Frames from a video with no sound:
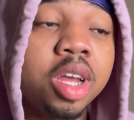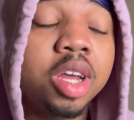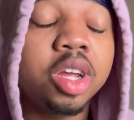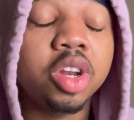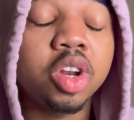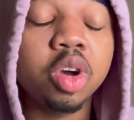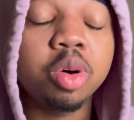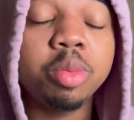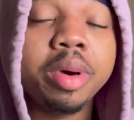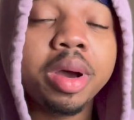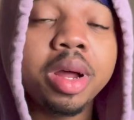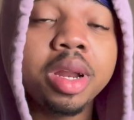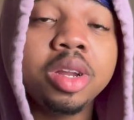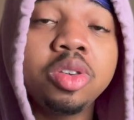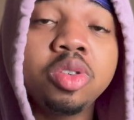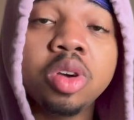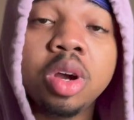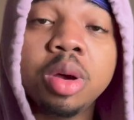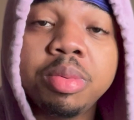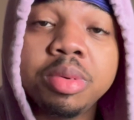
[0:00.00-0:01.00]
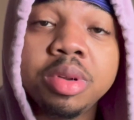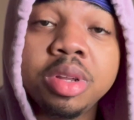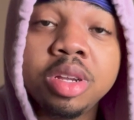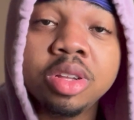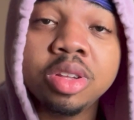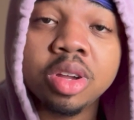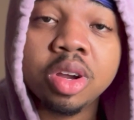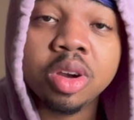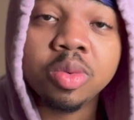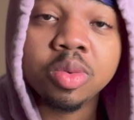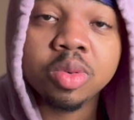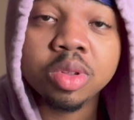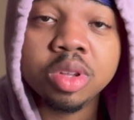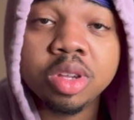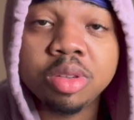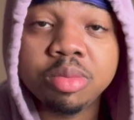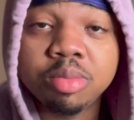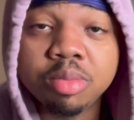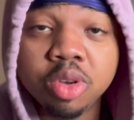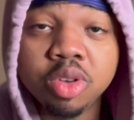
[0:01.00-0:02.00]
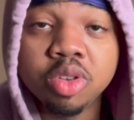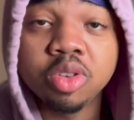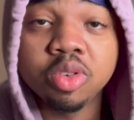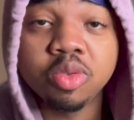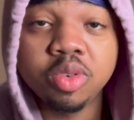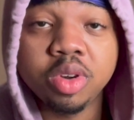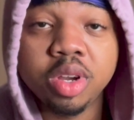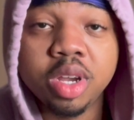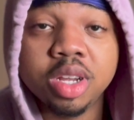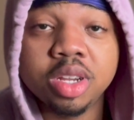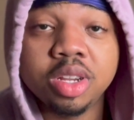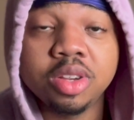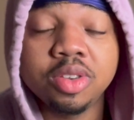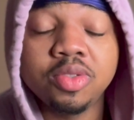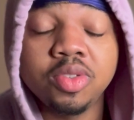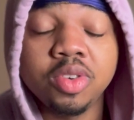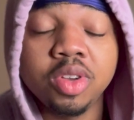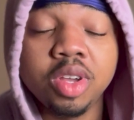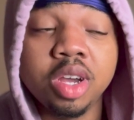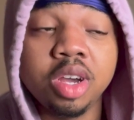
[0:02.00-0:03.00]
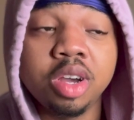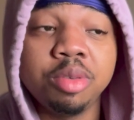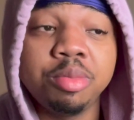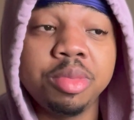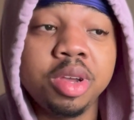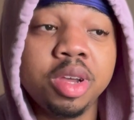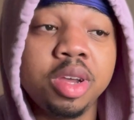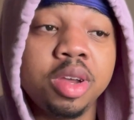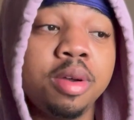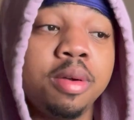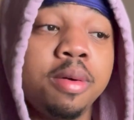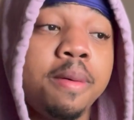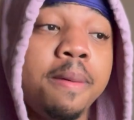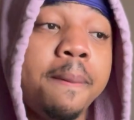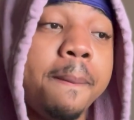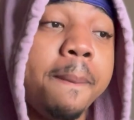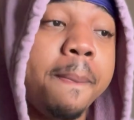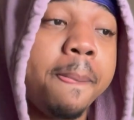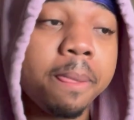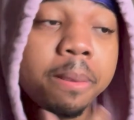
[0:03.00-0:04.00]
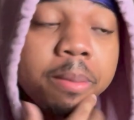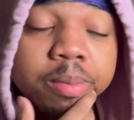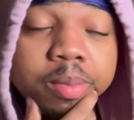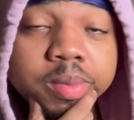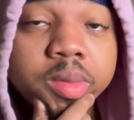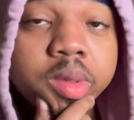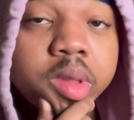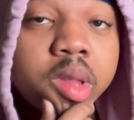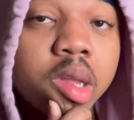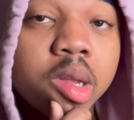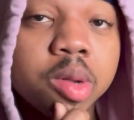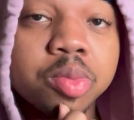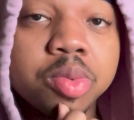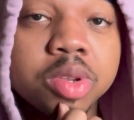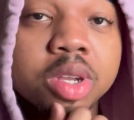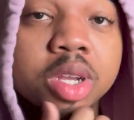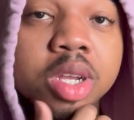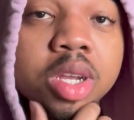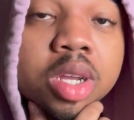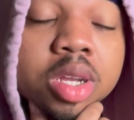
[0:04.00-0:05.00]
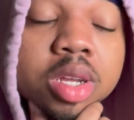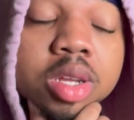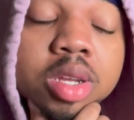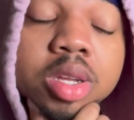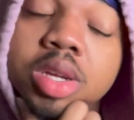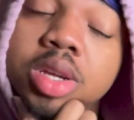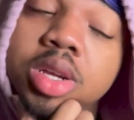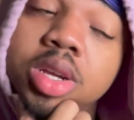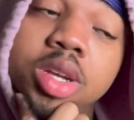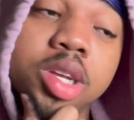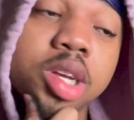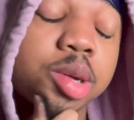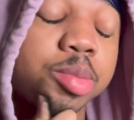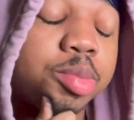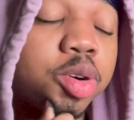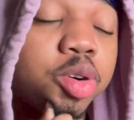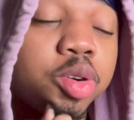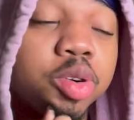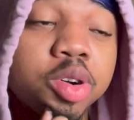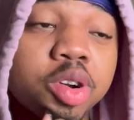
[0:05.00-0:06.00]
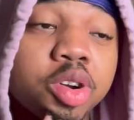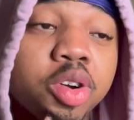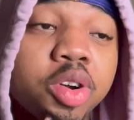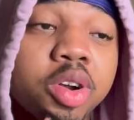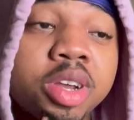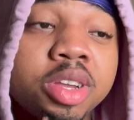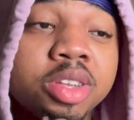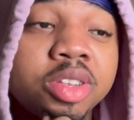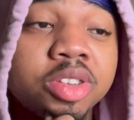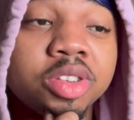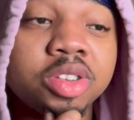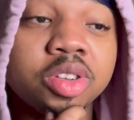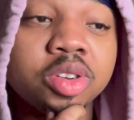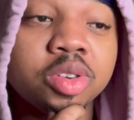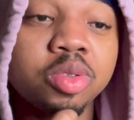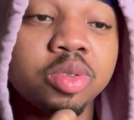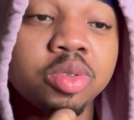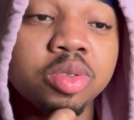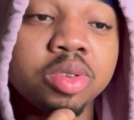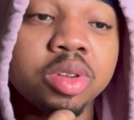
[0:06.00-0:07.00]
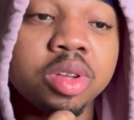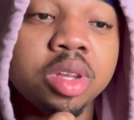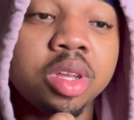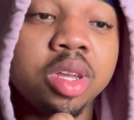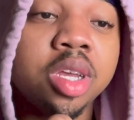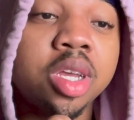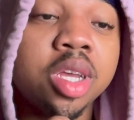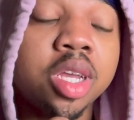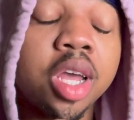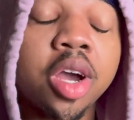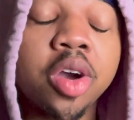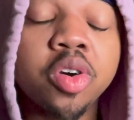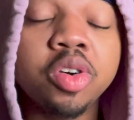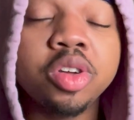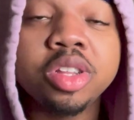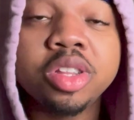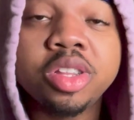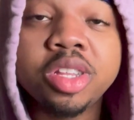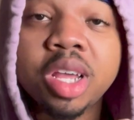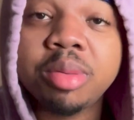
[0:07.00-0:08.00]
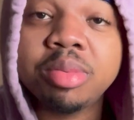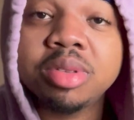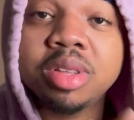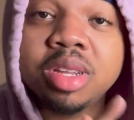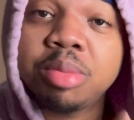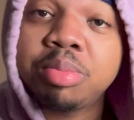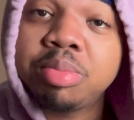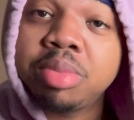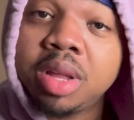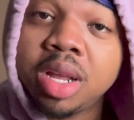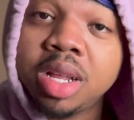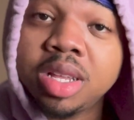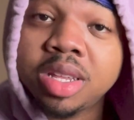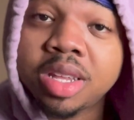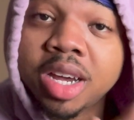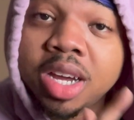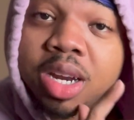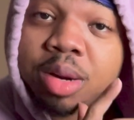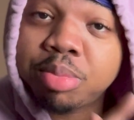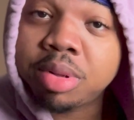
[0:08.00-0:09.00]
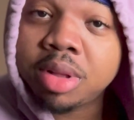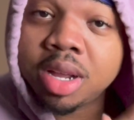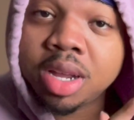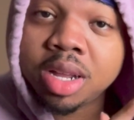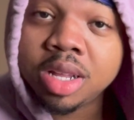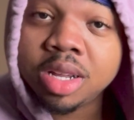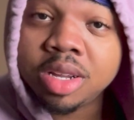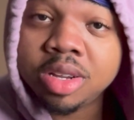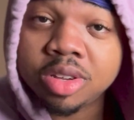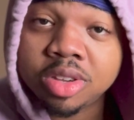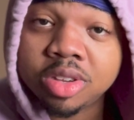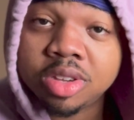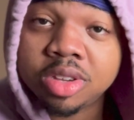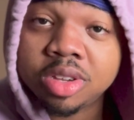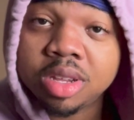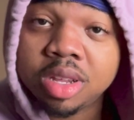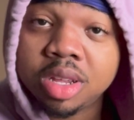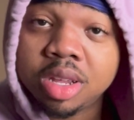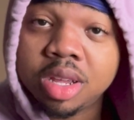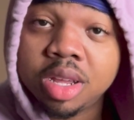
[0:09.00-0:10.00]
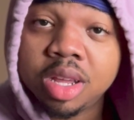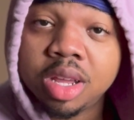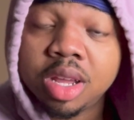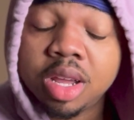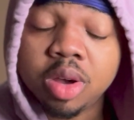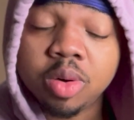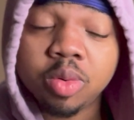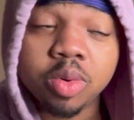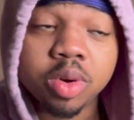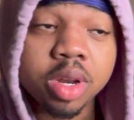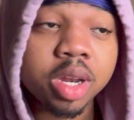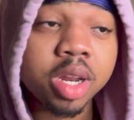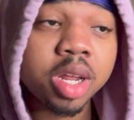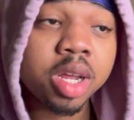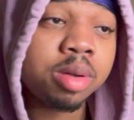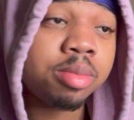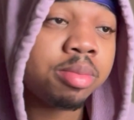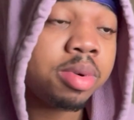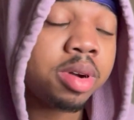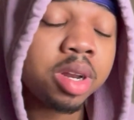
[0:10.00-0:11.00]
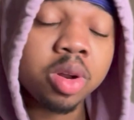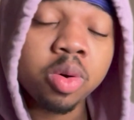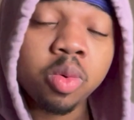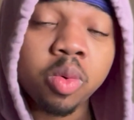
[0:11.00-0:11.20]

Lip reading: nobody dropping these unreleased music reactions for y'all, man. You know what I'm saying? I've been going crazy, so y'all go ahead and tap into the playlist. I got a playlist with nothing but the